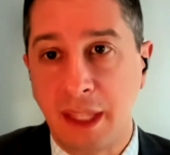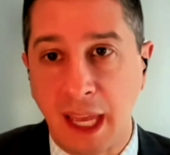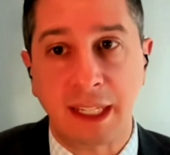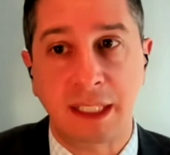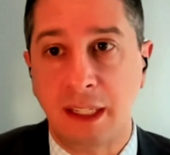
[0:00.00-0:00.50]

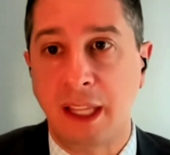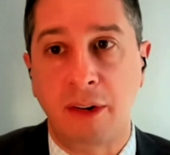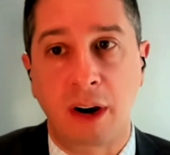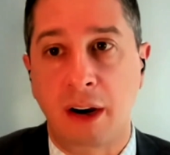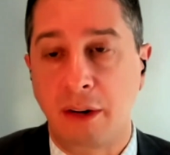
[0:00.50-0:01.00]
yes, there
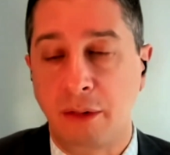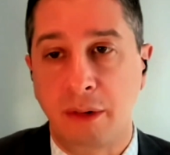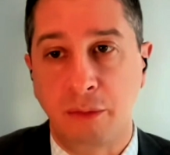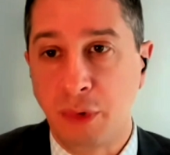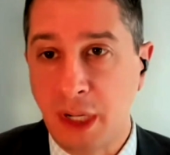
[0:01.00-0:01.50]
are
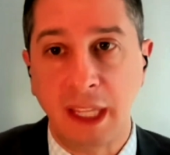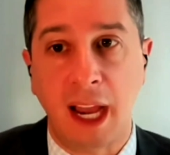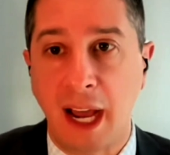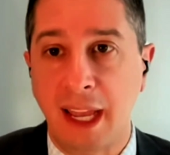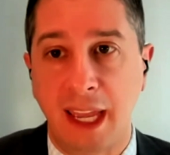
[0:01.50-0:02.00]
really
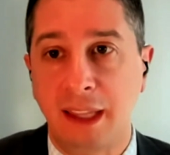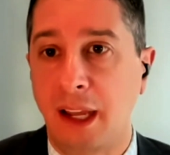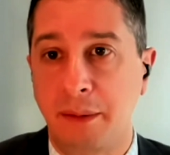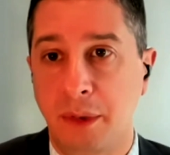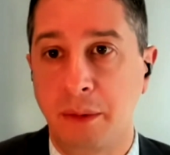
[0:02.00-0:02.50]
high
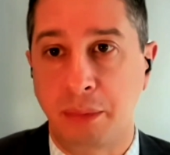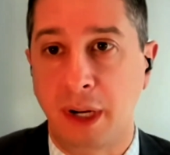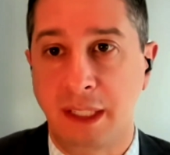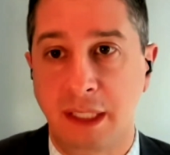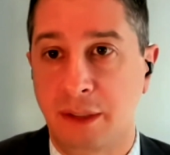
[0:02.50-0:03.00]
headline
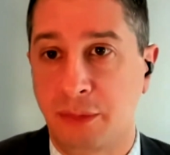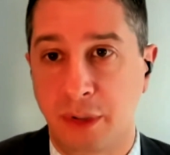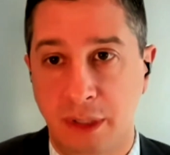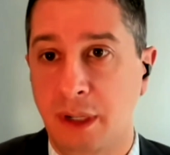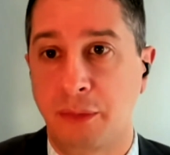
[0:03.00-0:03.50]
prices
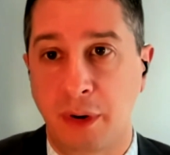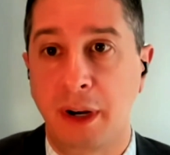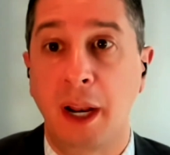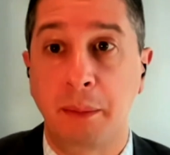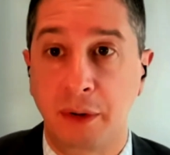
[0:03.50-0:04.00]
for a
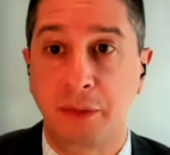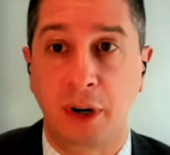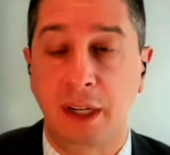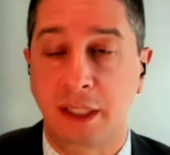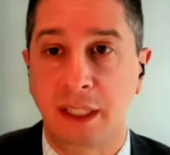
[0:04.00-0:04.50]
number of
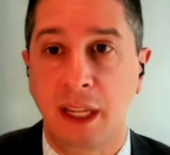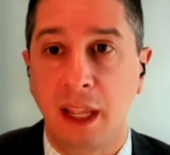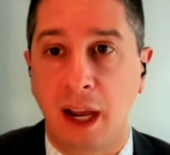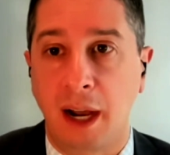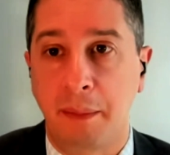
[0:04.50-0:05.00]
drugs,
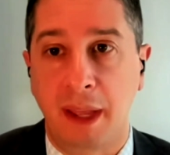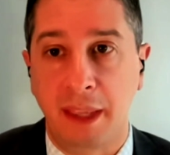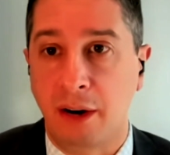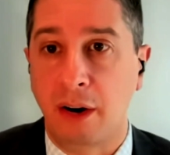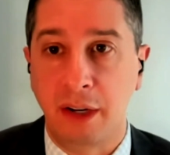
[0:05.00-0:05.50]
and
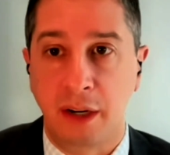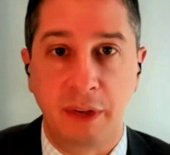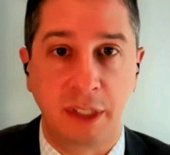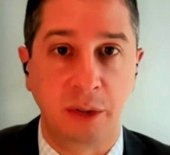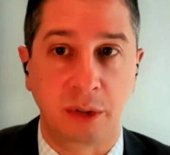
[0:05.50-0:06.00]
there are
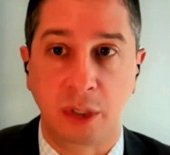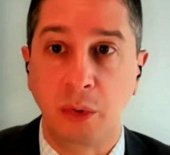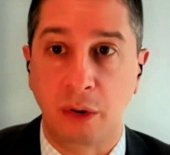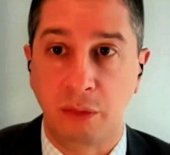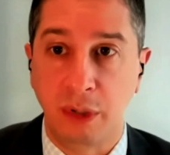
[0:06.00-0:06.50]
individuals
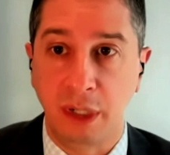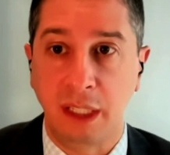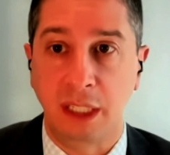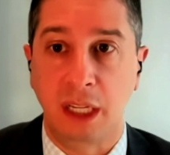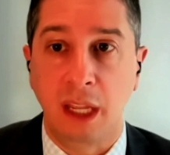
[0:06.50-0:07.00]
who are
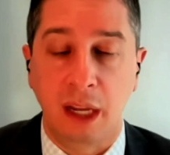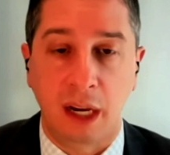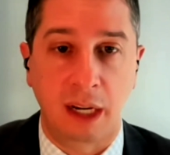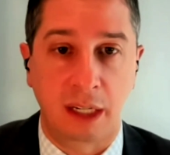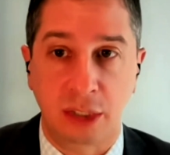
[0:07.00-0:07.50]
really
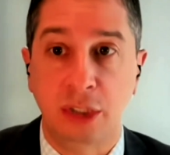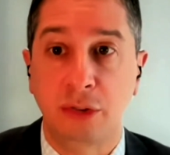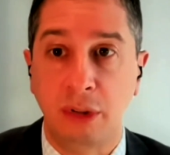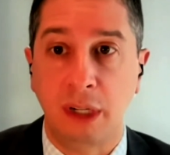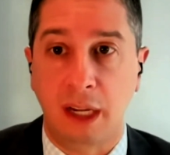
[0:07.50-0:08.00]

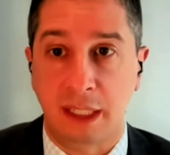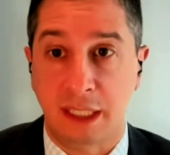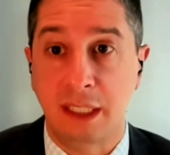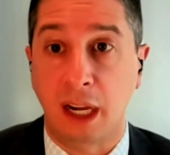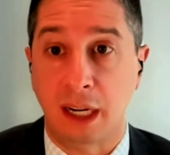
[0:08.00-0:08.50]

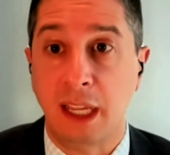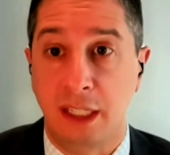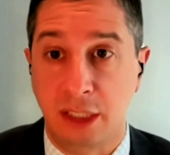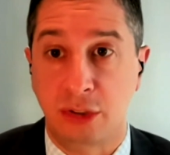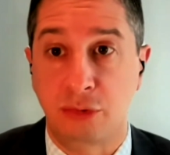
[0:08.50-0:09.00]
stuck
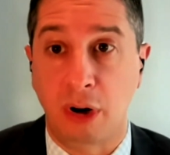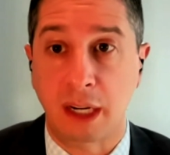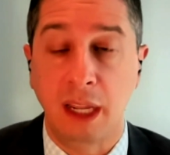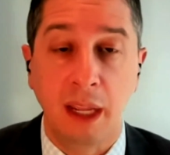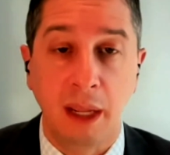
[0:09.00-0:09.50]
and
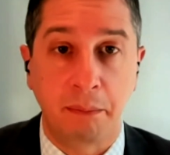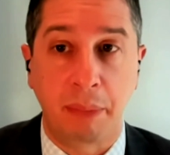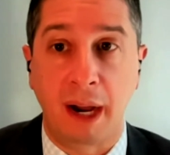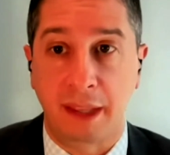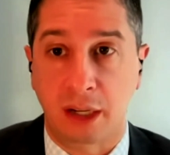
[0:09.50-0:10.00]
struck
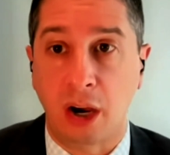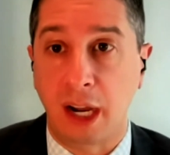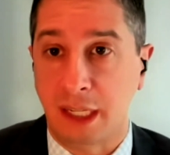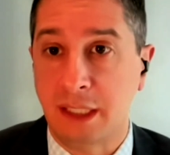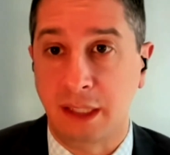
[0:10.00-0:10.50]
by the
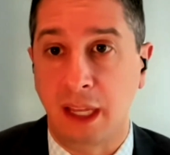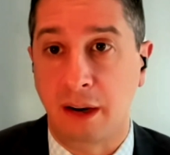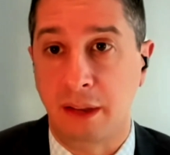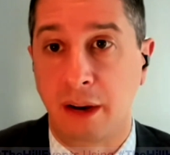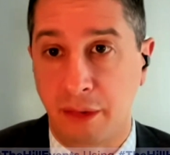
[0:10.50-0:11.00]
cost
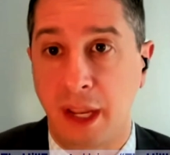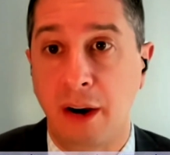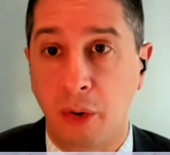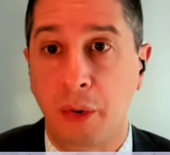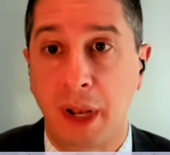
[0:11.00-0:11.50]
that
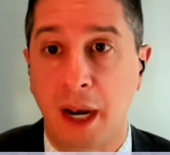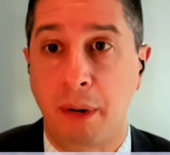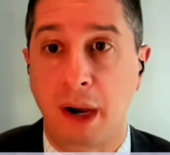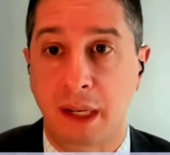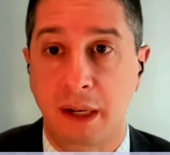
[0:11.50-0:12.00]
their own
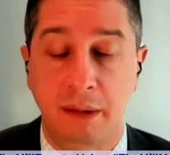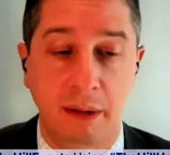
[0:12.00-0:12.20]
out-of-pocket